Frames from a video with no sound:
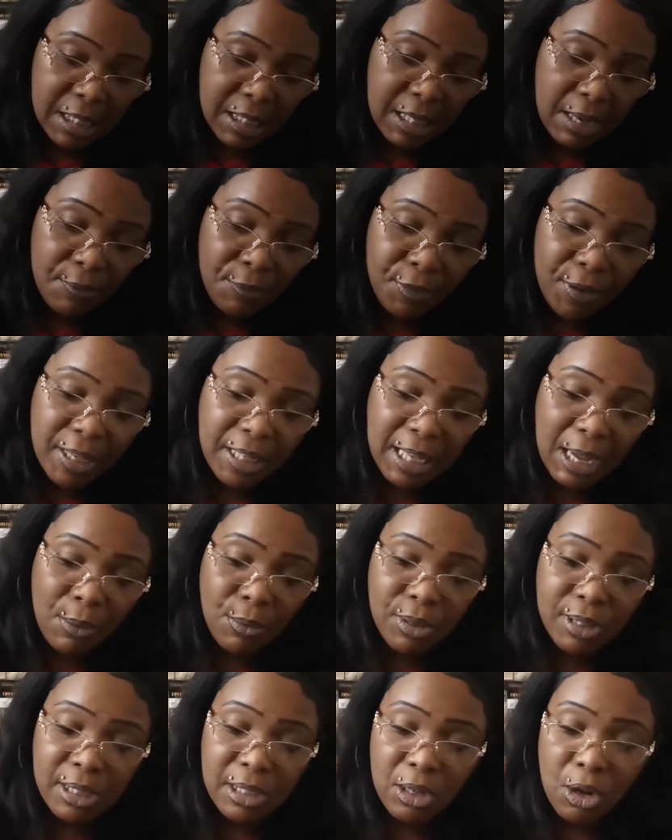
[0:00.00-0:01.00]
Something
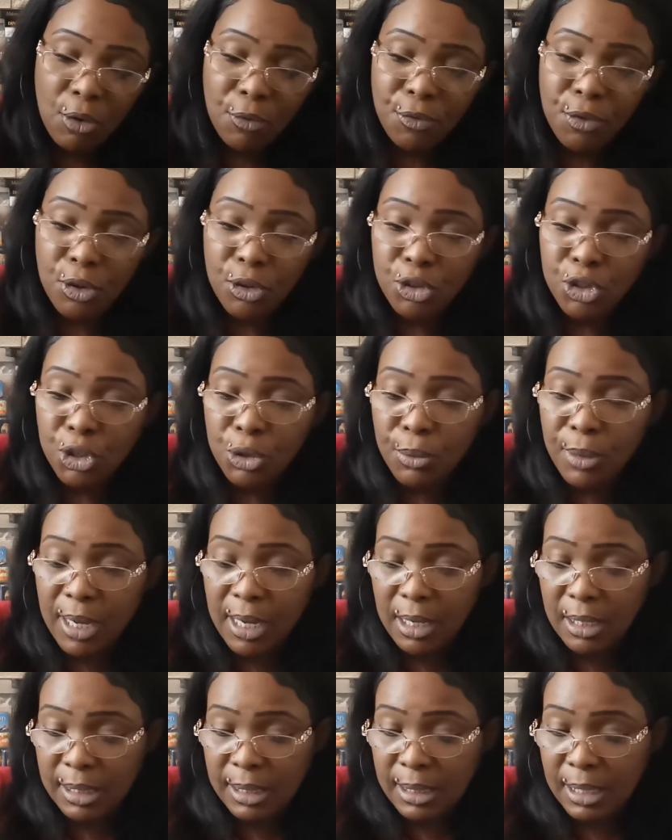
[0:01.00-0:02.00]
that wasn't of your
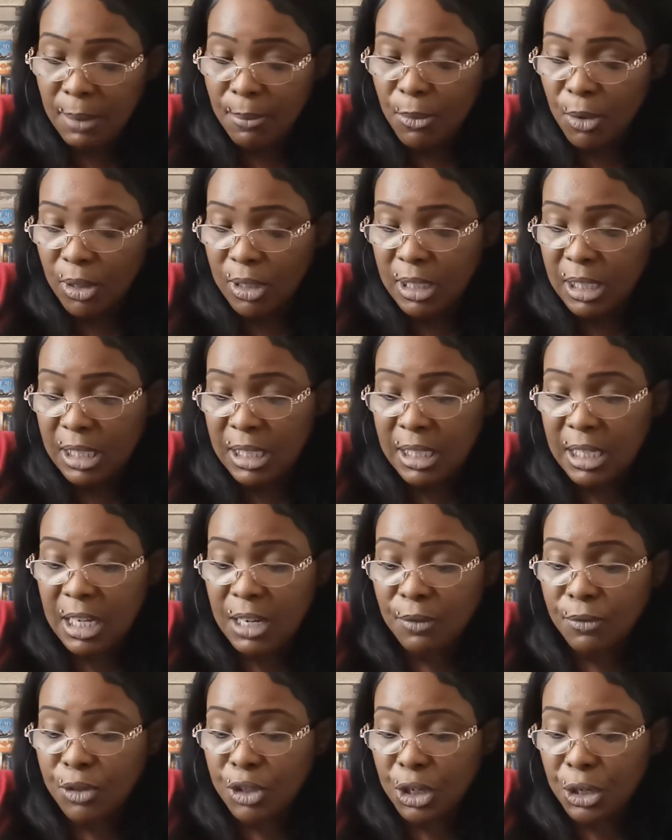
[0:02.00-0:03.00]
doing. Someone
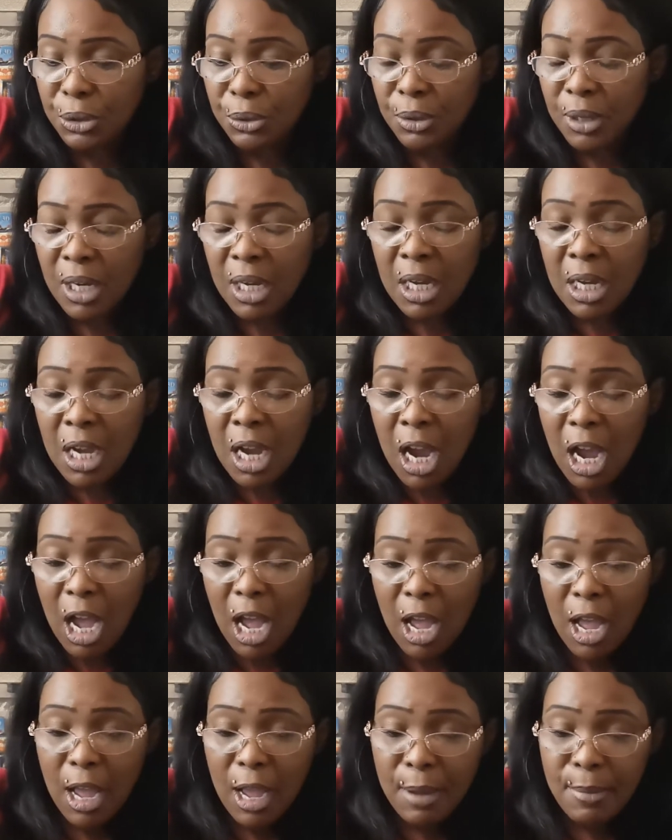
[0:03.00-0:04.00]
deceived you,
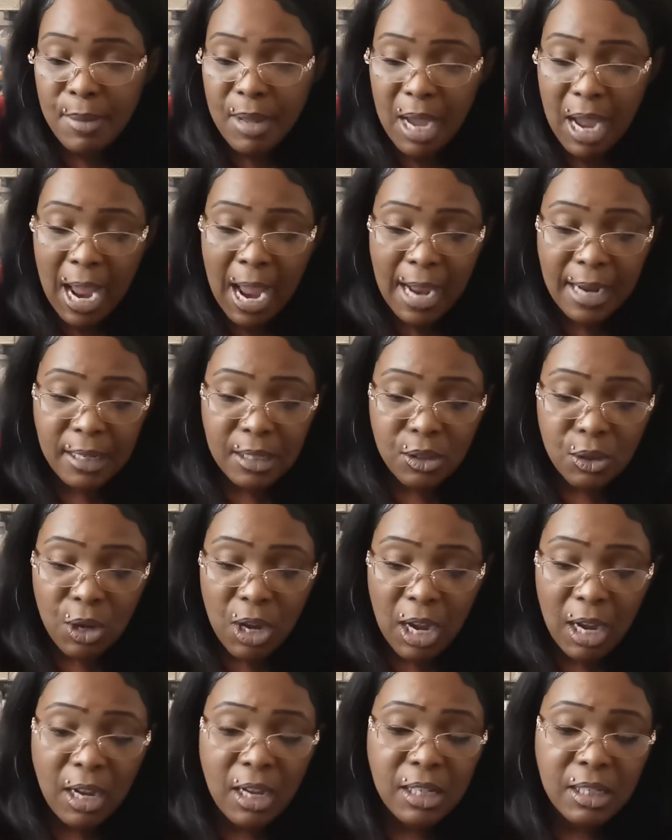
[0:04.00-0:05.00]

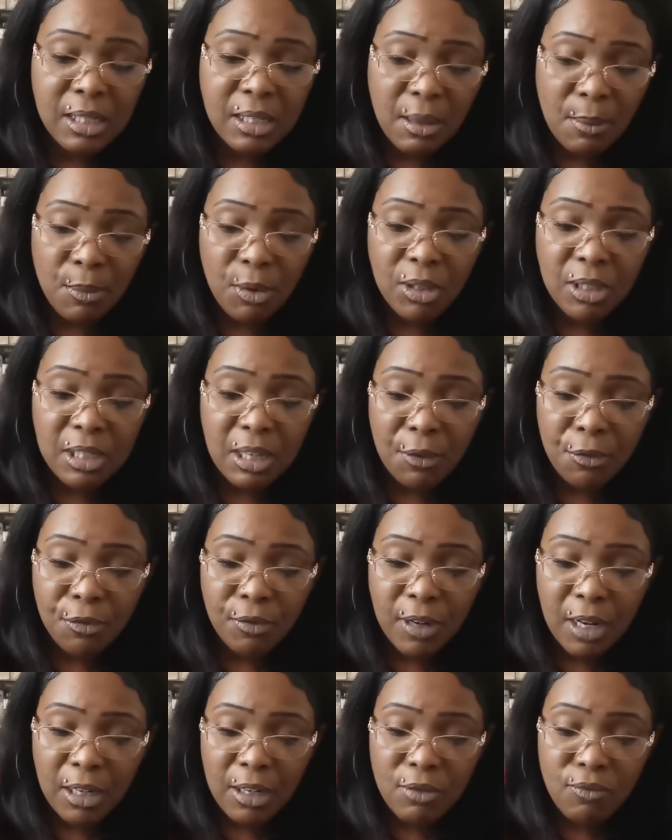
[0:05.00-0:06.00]
and someone
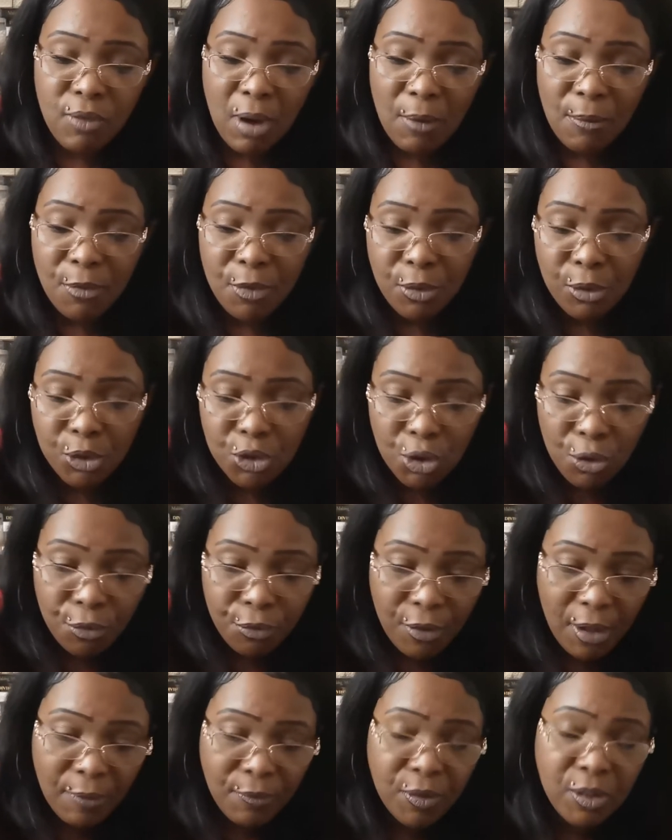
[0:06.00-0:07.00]
definitely ruffled your
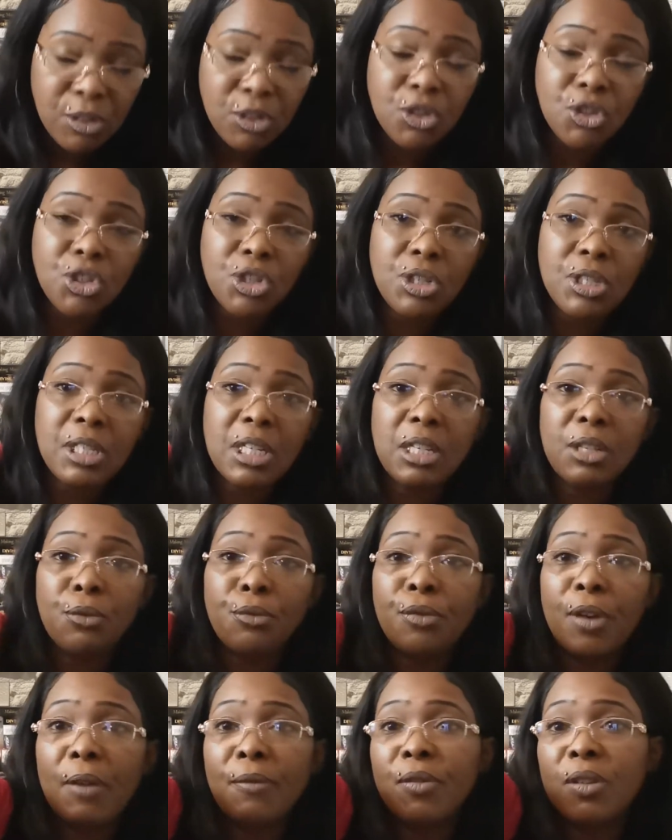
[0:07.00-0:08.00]
feathers. Do you see the
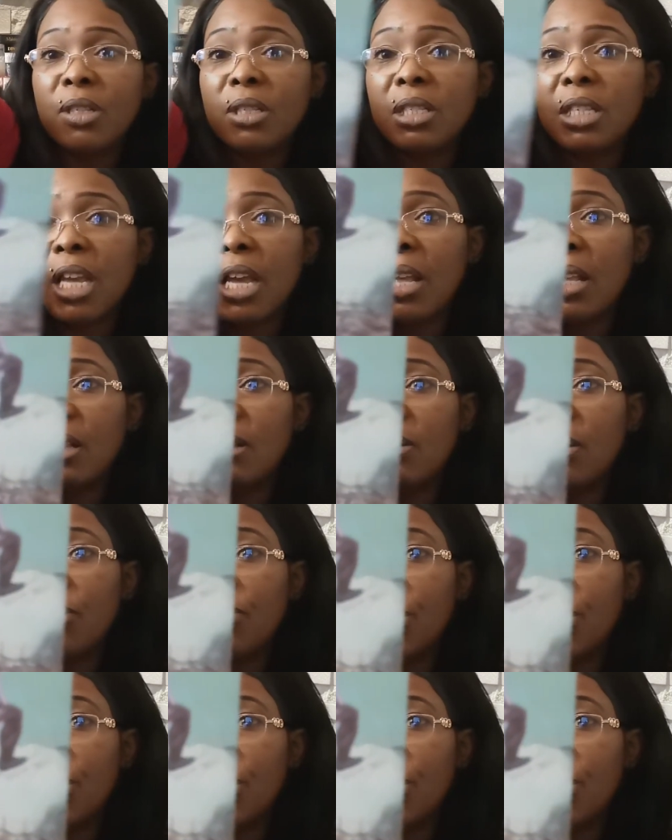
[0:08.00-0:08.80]
feathers there?